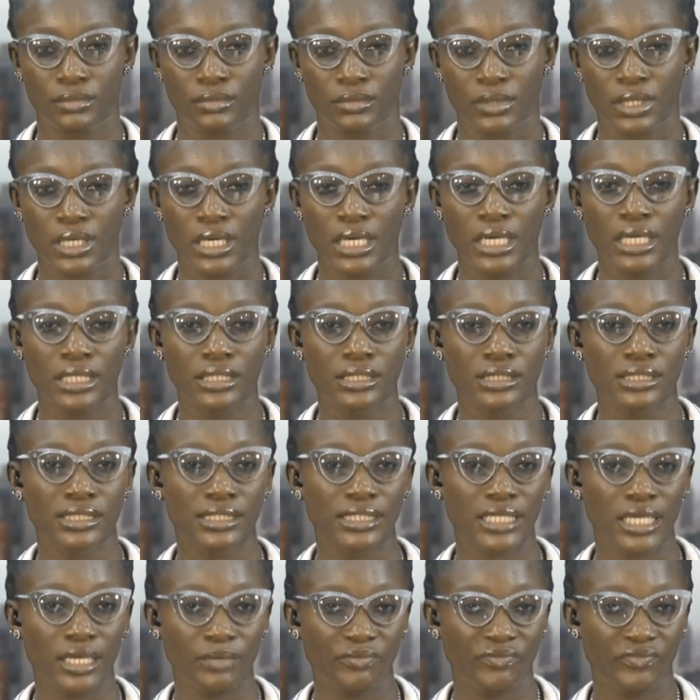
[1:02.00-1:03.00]
In the same
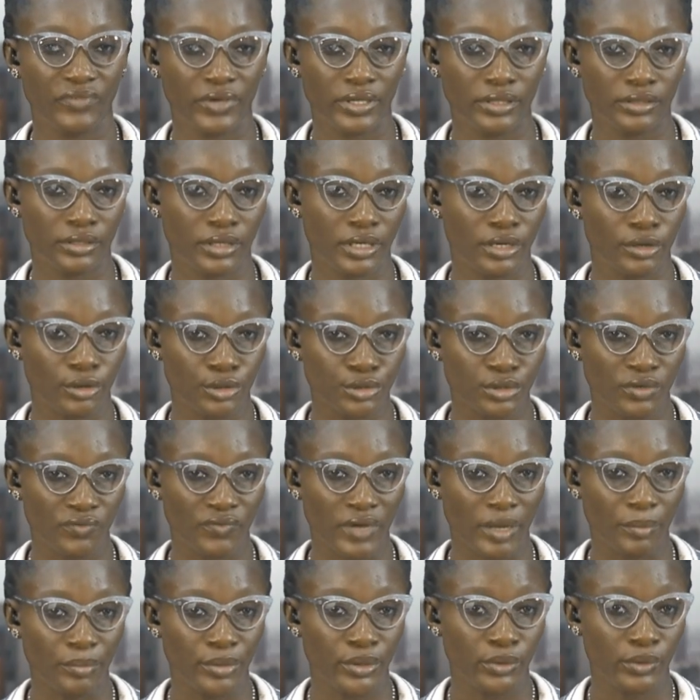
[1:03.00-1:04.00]
vein, the Court of
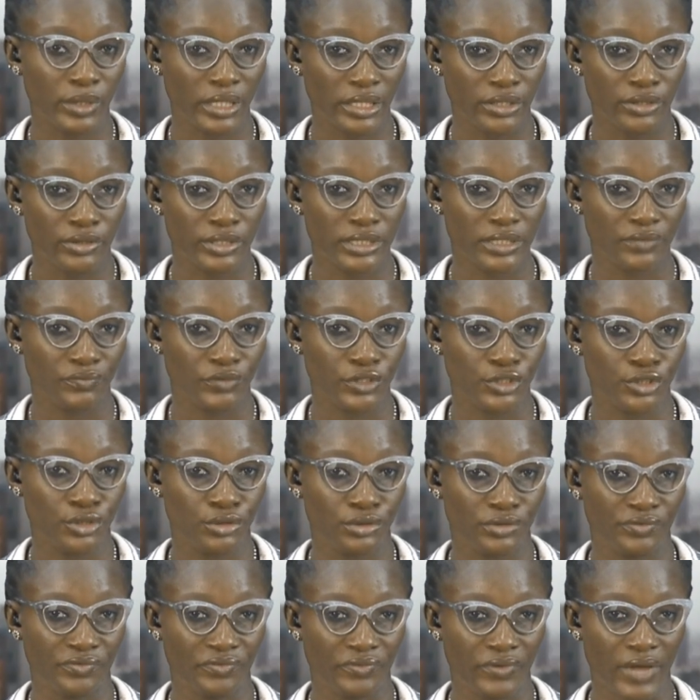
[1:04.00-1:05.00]
Appeal Lagos Division on
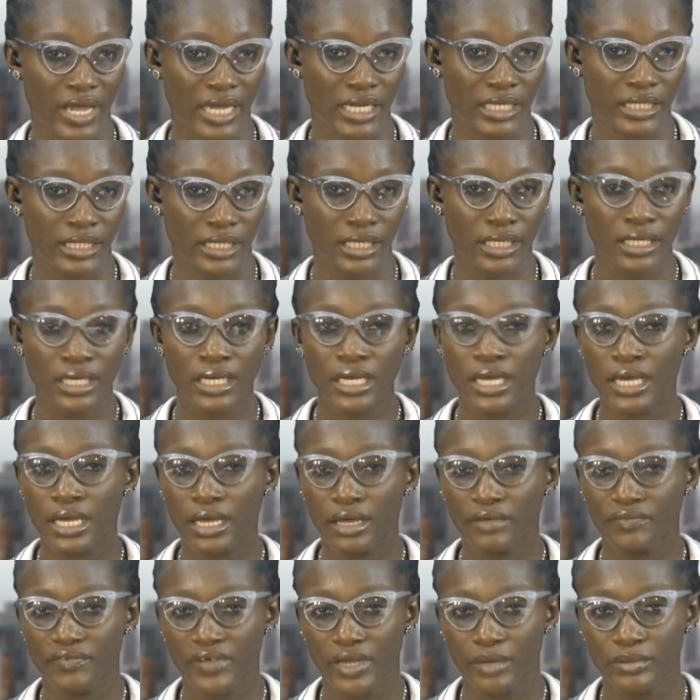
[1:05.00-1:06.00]
Friday
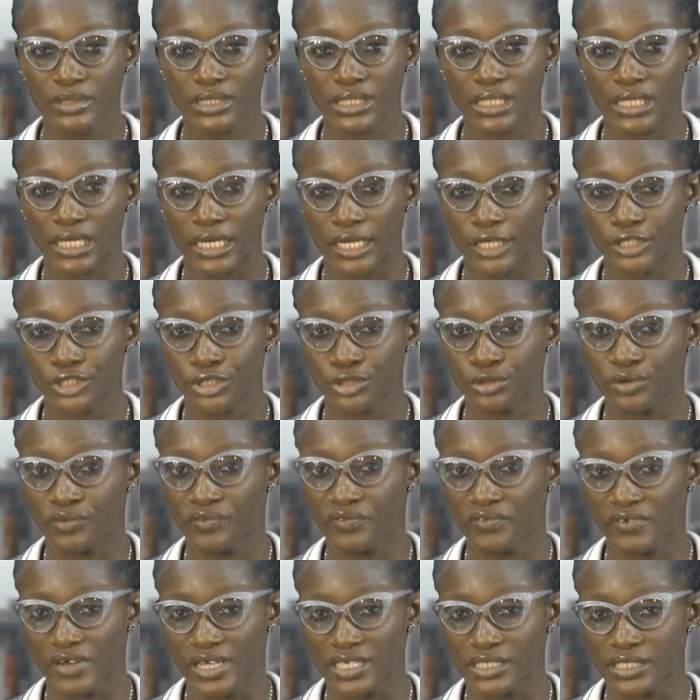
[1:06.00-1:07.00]
affirmed the election of
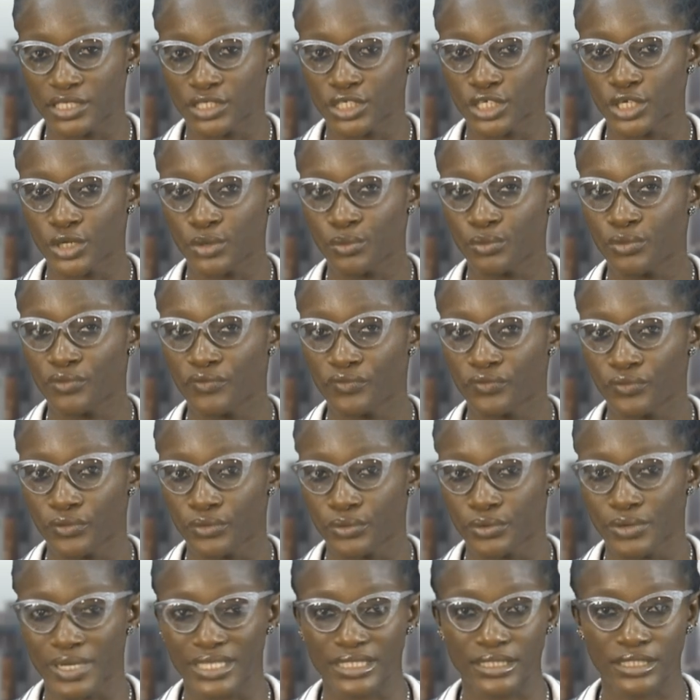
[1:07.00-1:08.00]
Francis Nwifuru
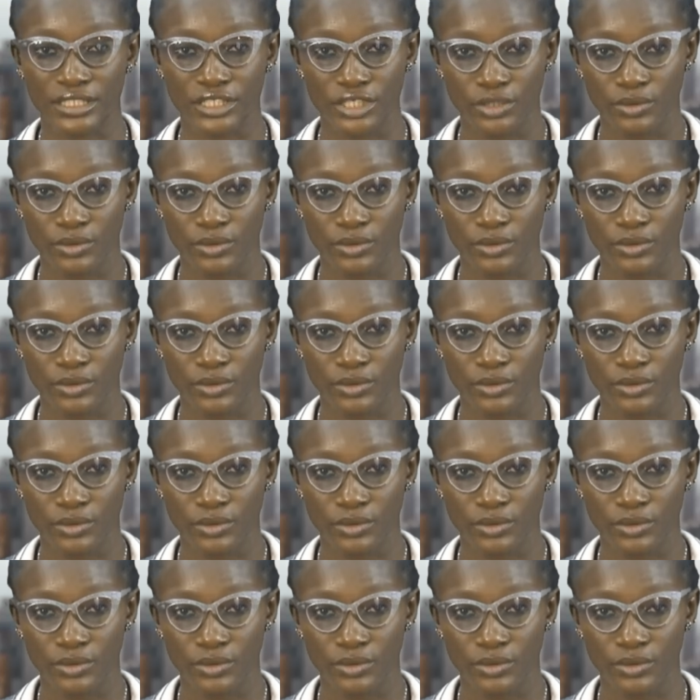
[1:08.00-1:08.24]
as the duly